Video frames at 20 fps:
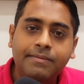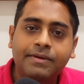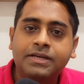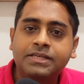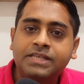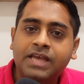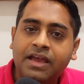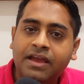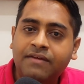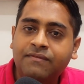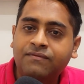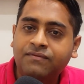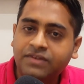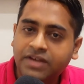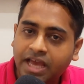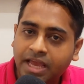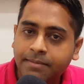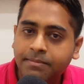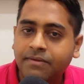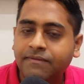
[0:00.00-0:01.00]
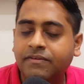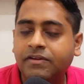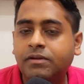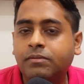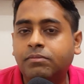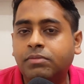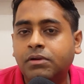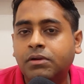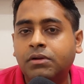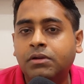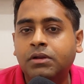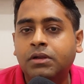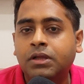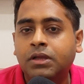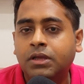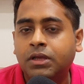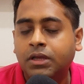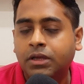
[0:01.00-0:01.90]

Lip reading: because I have time available.